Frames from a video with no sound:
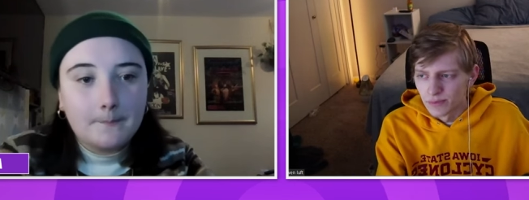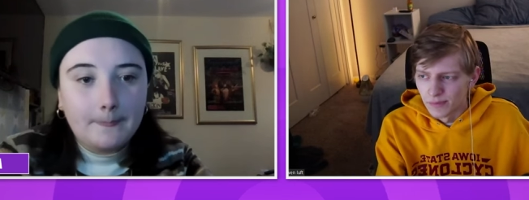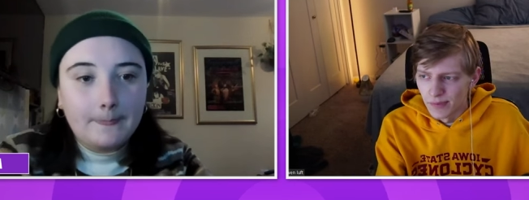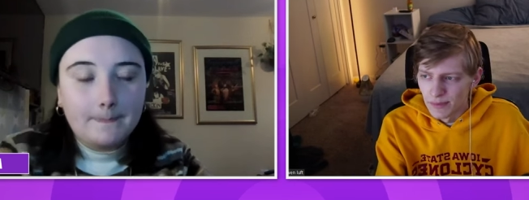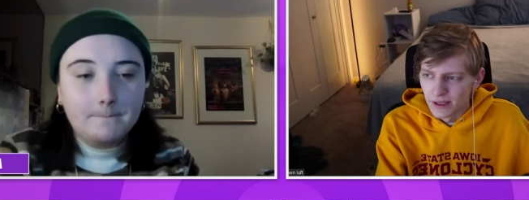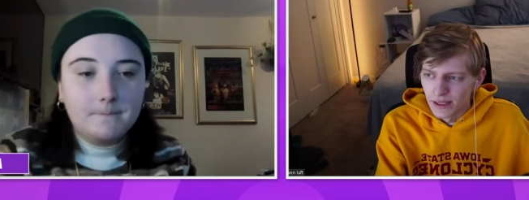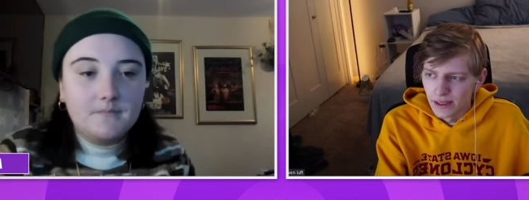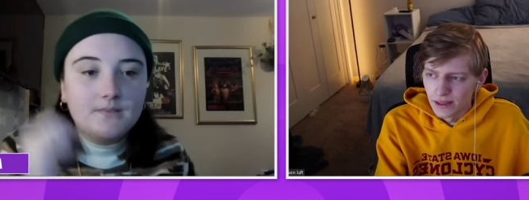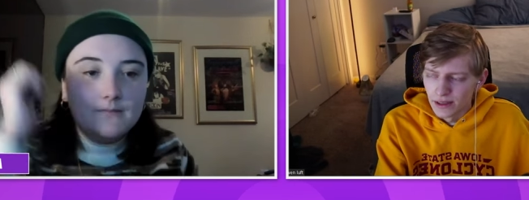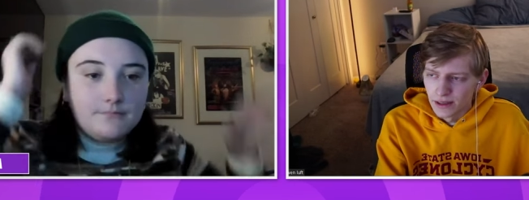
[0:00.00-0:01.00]

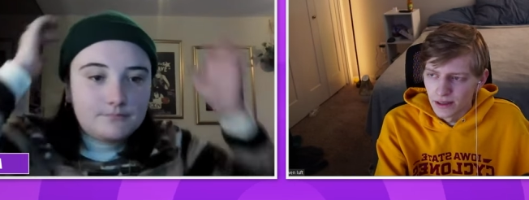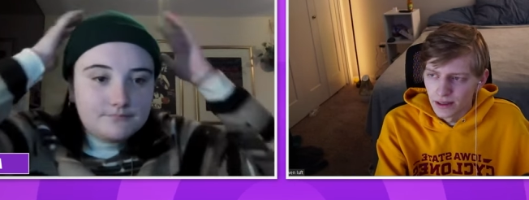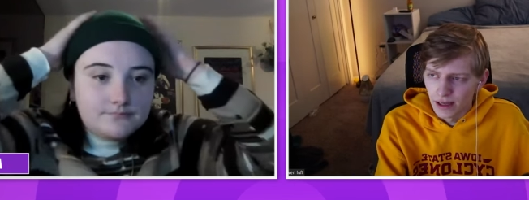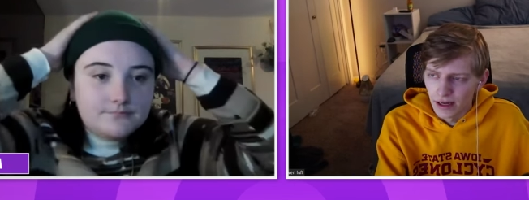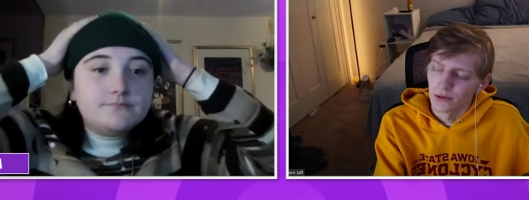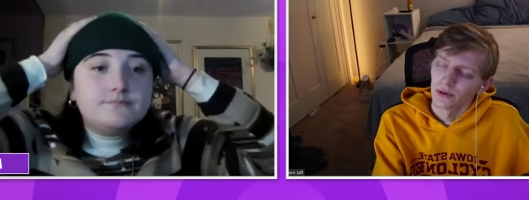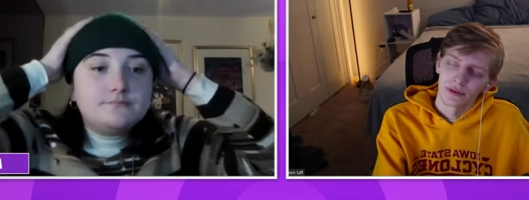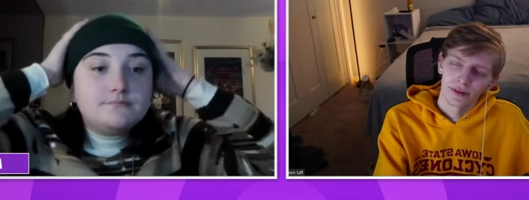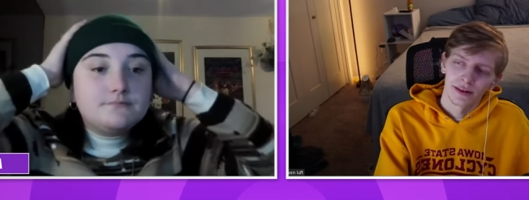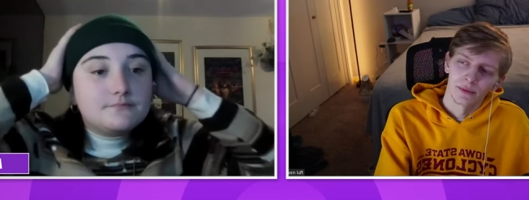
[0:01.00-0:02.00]
Speaker 1: maybe I don't know if
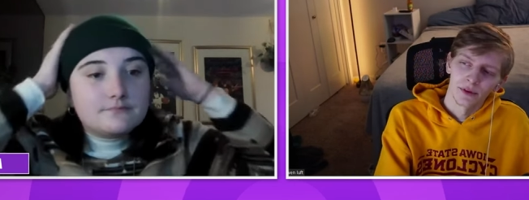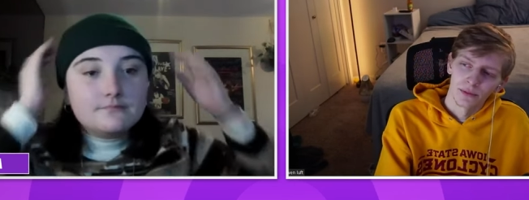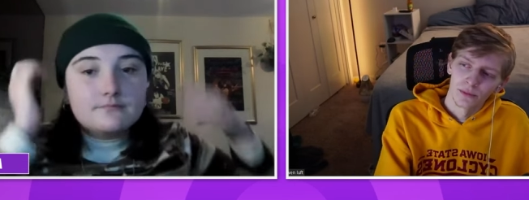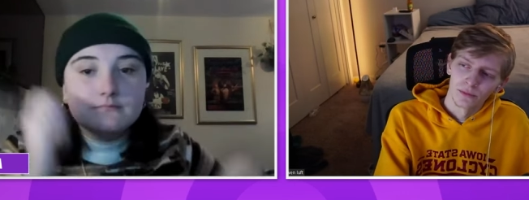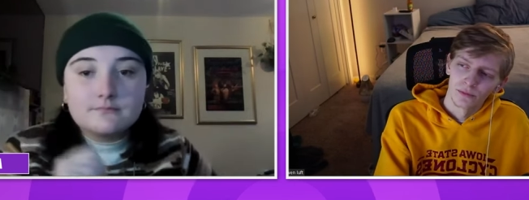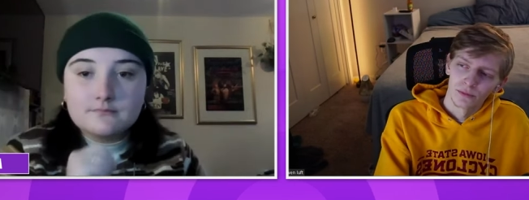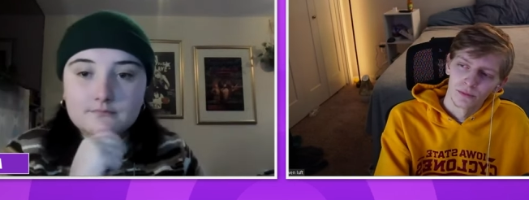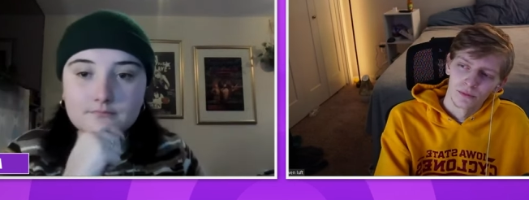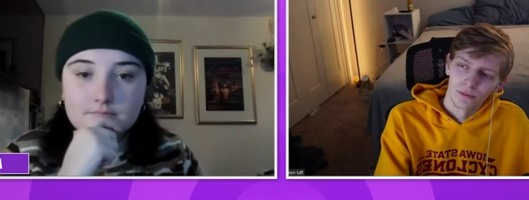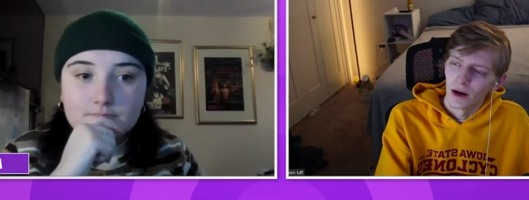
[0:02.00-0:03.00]
this is gonna be the
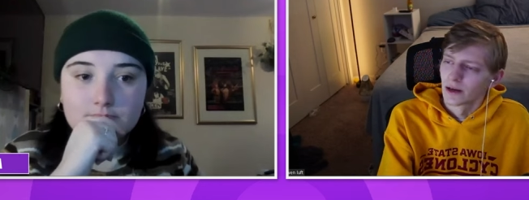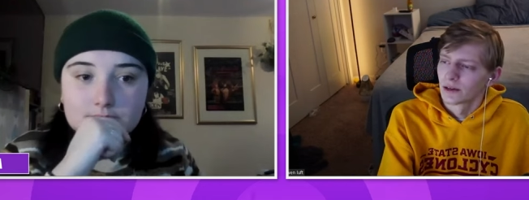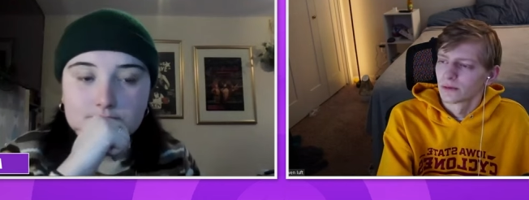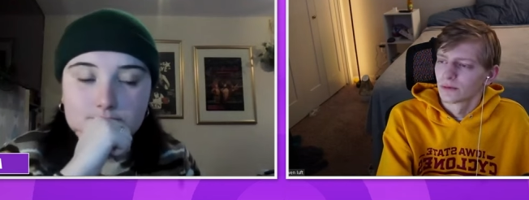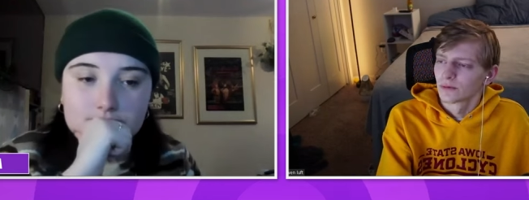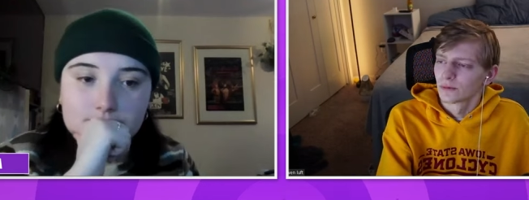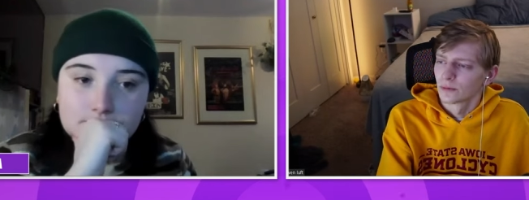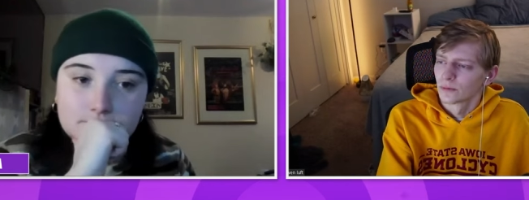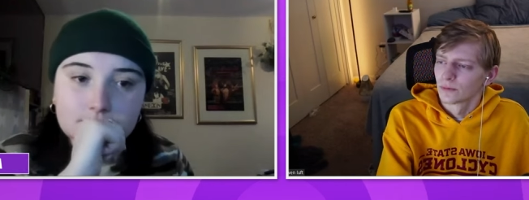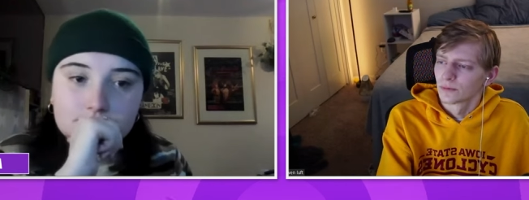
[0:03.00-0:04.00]
right
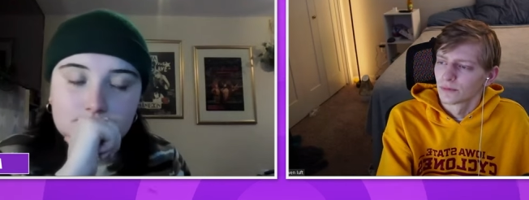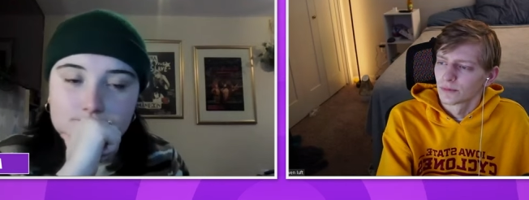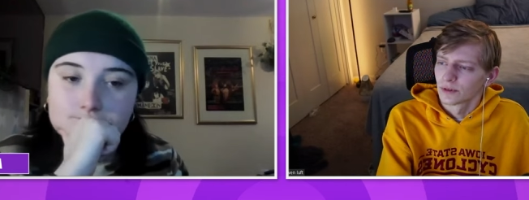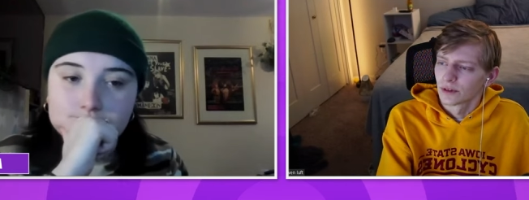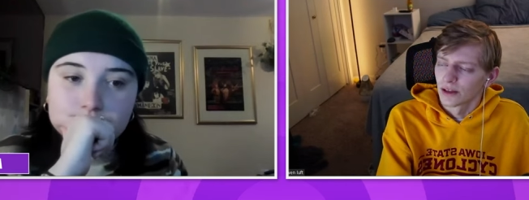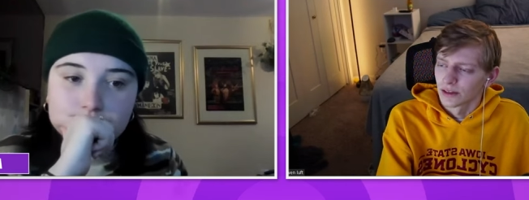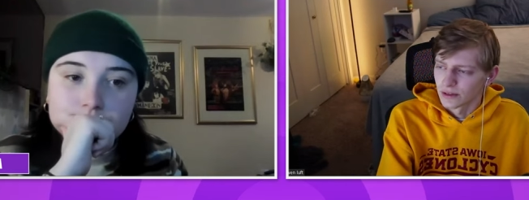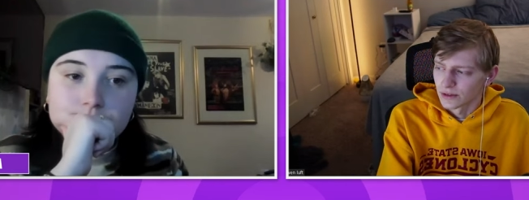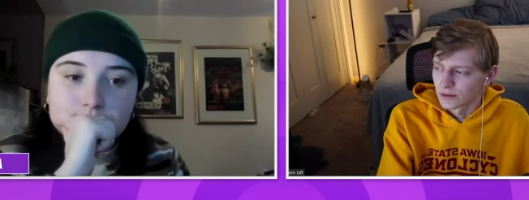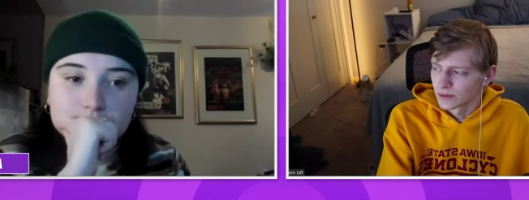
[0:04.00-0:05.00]
like
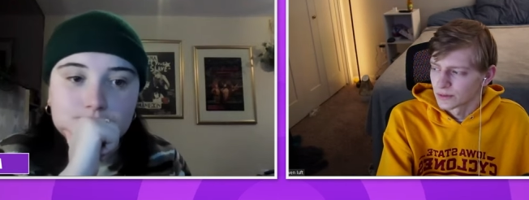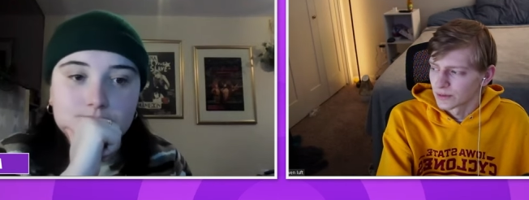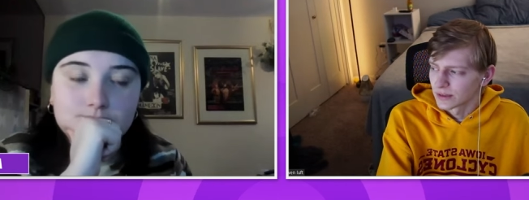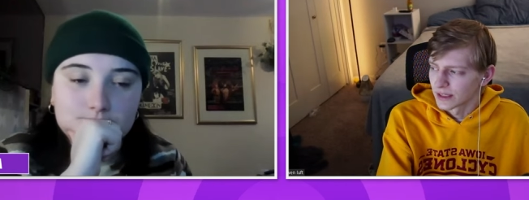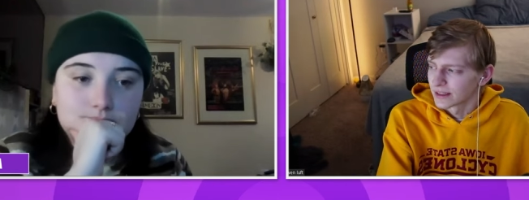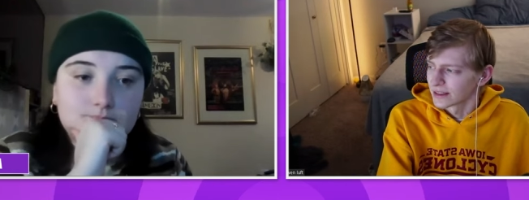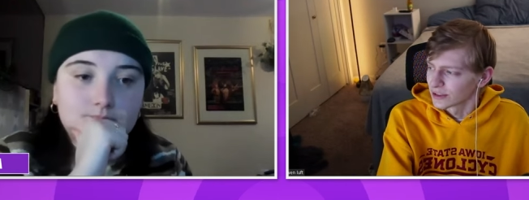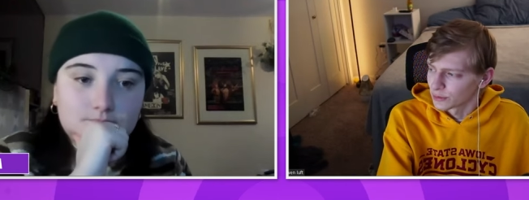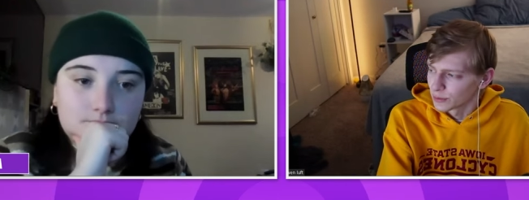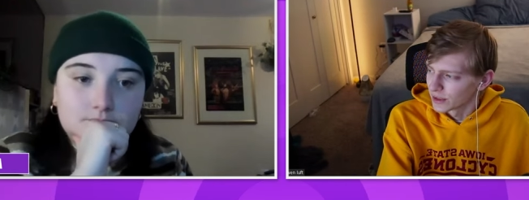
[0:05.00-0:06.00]

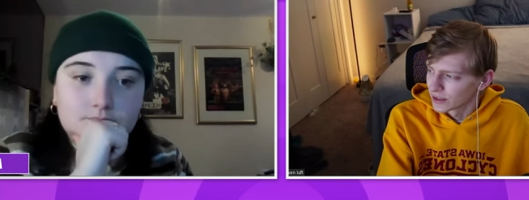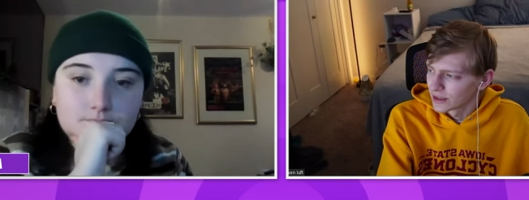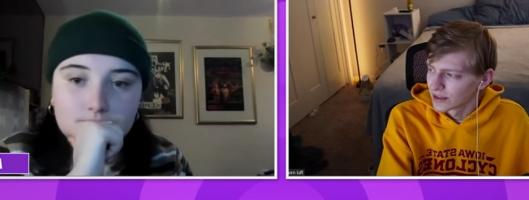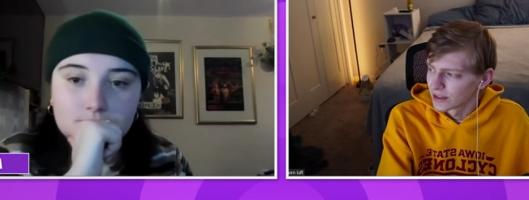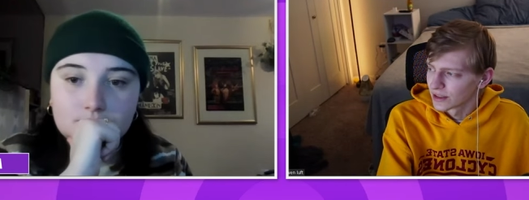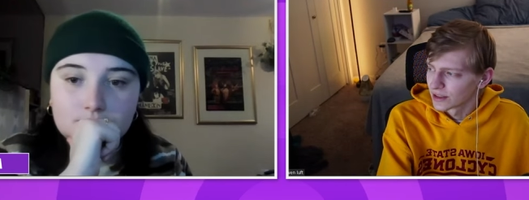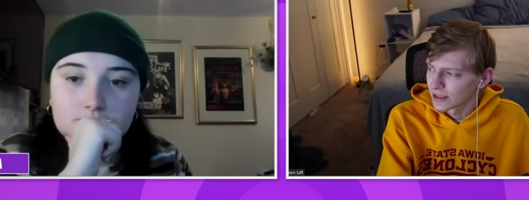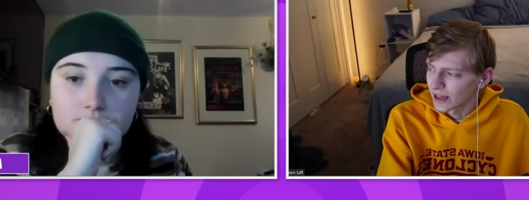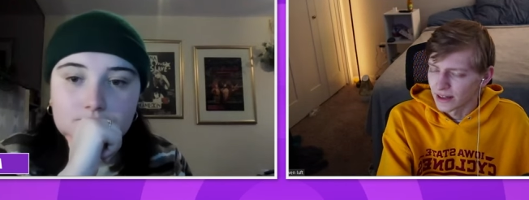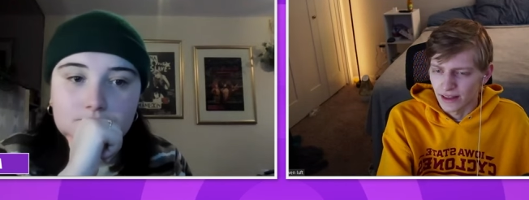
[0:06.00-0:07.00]
sentence, but
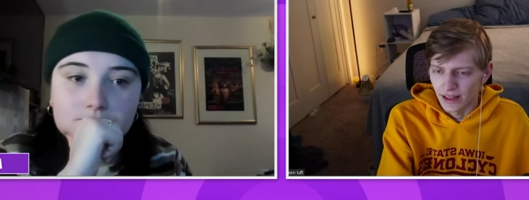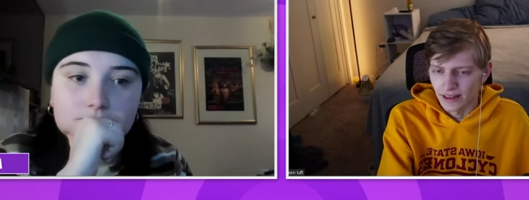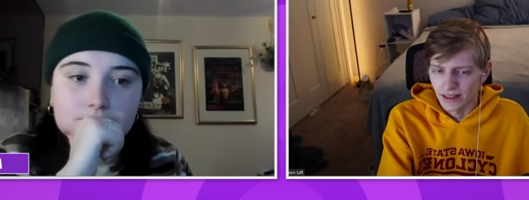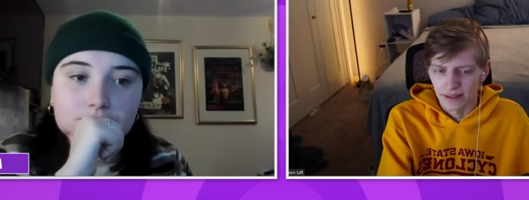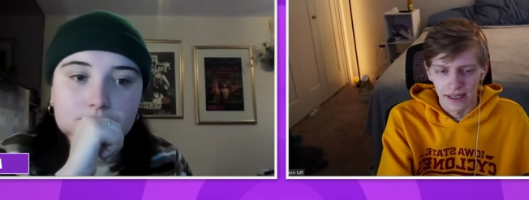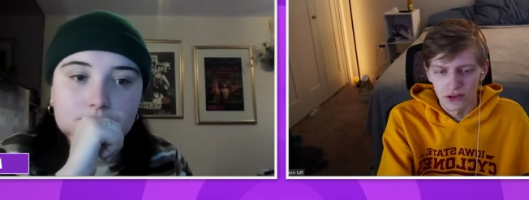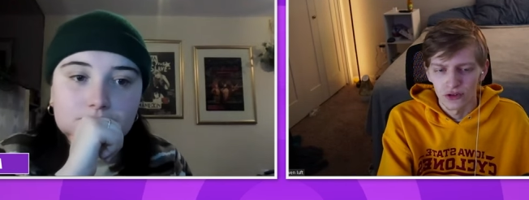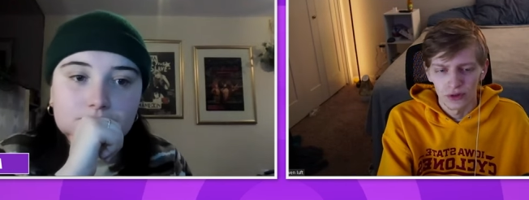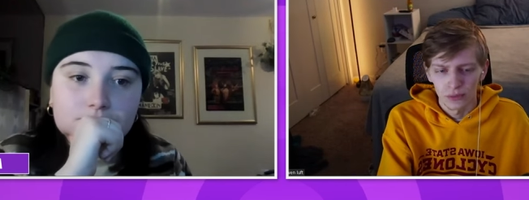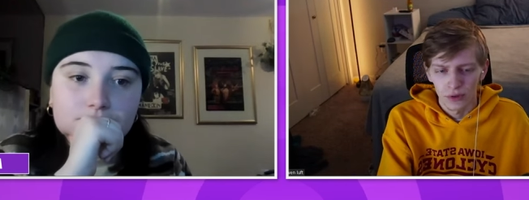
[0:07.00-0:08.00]
kind of that like
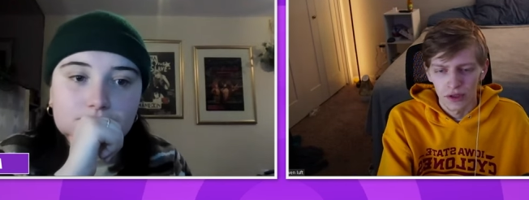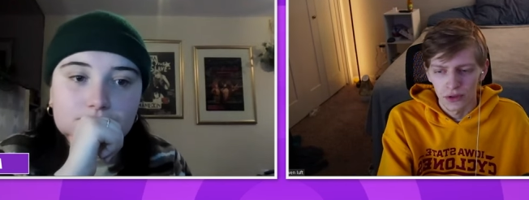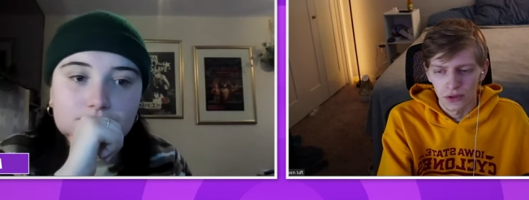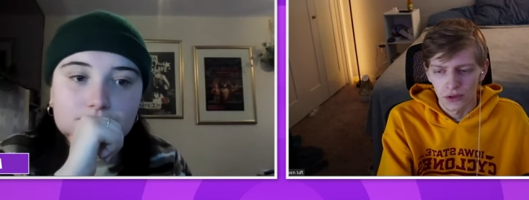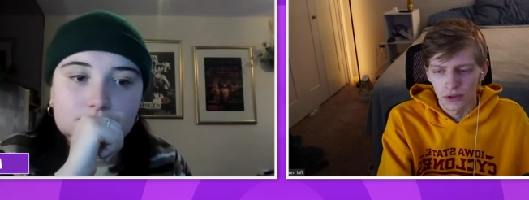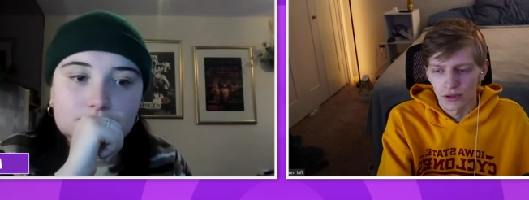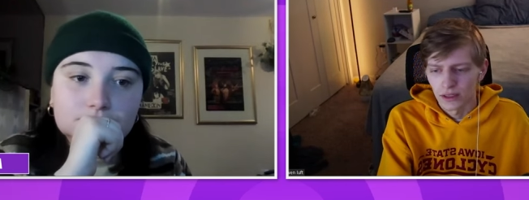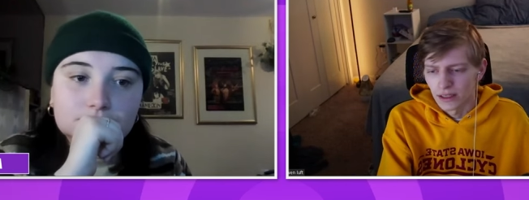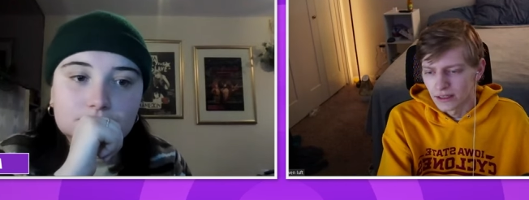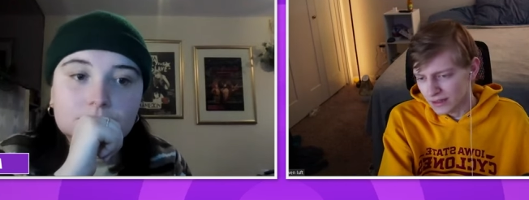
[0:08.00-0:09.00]
tension breaker. It's